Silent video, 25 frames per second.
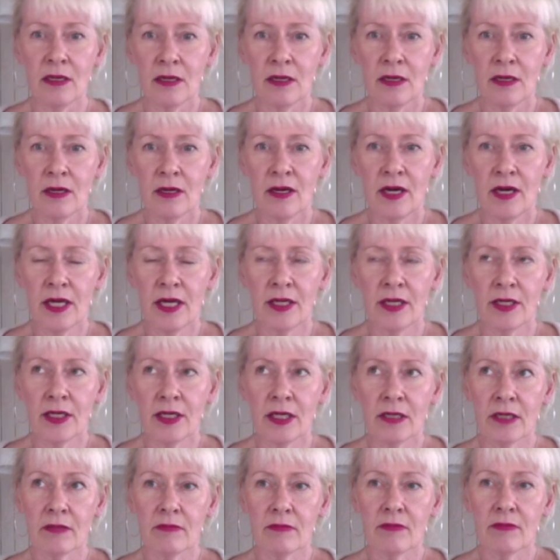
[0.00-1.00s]
and
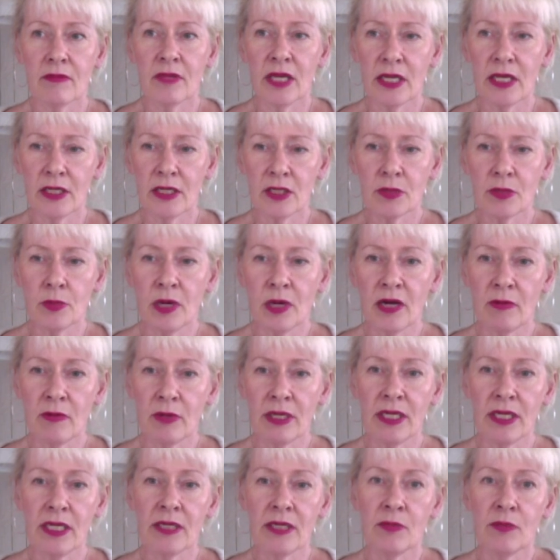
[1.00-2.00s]
that is why we
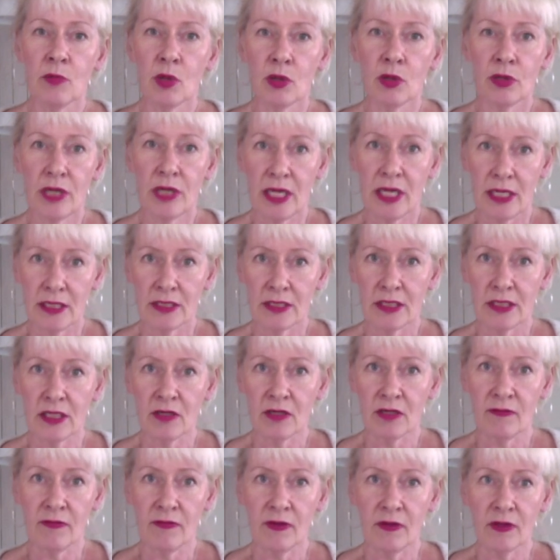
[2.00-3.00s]
need more data
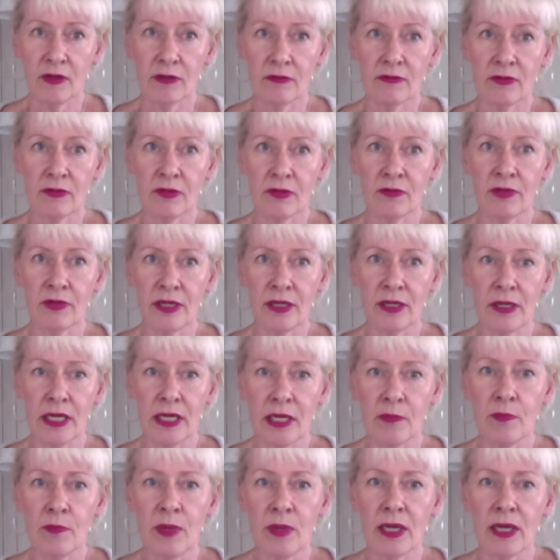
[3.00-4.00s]
of the real
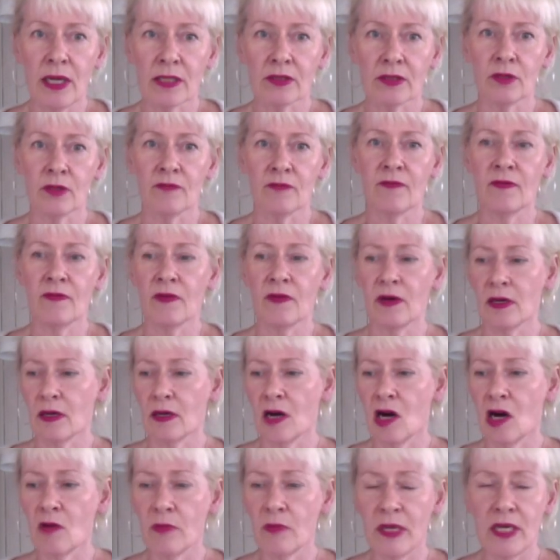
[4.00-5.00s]
impact of
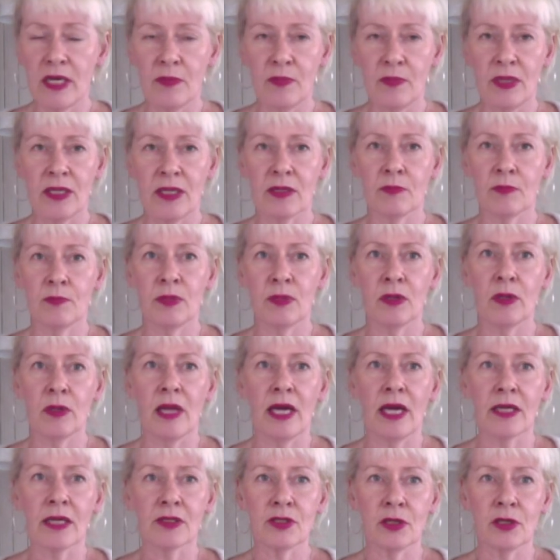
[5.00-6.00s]
how many people
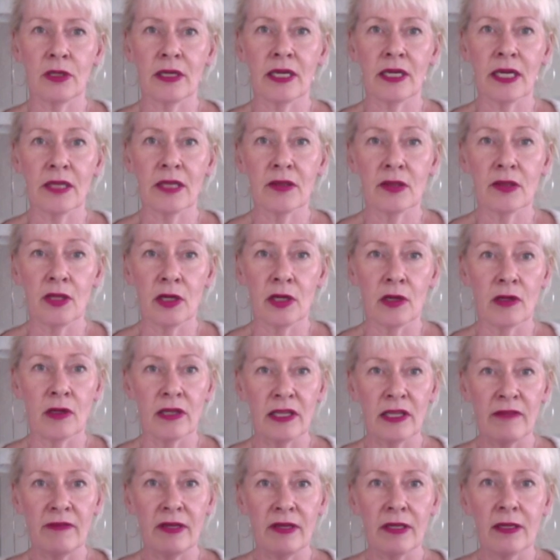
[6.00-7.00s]
actually get their
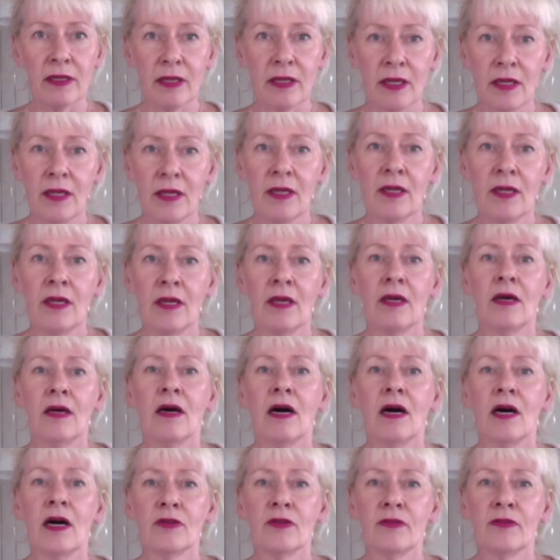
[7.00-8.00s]
living
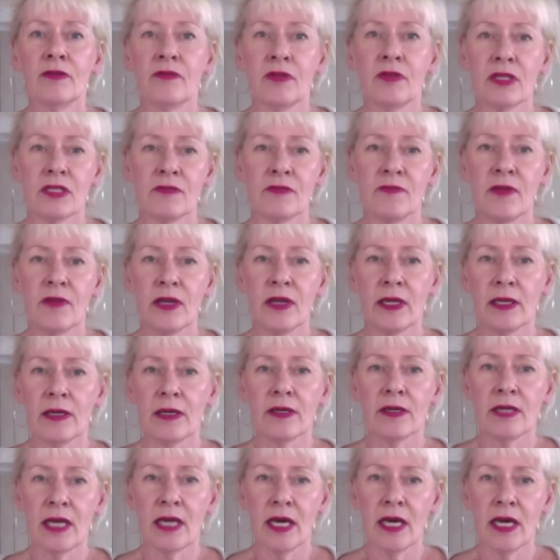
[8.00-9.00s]
out of this
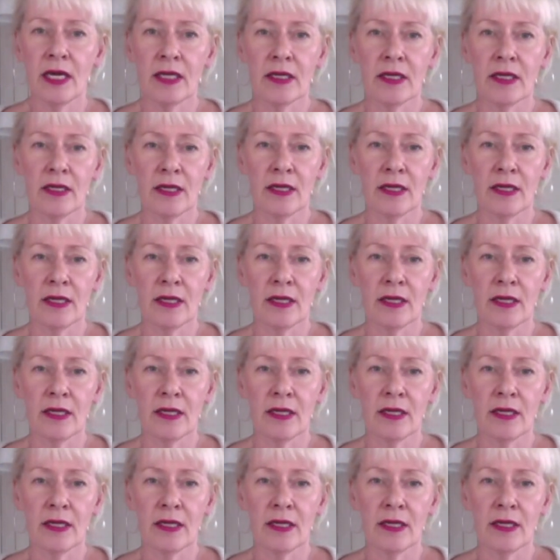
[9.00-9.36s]
field, and